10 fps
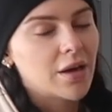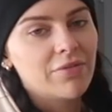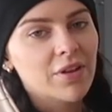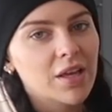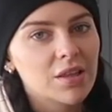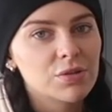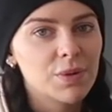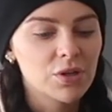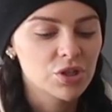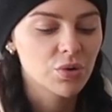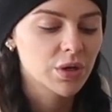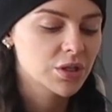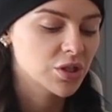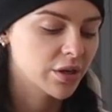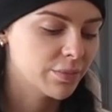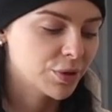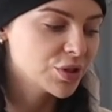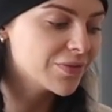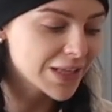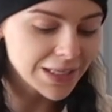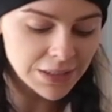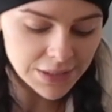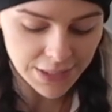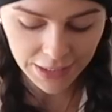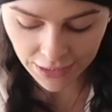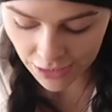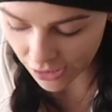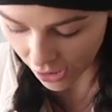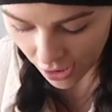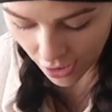I feel like there's been a shortage on a bunch of things lately.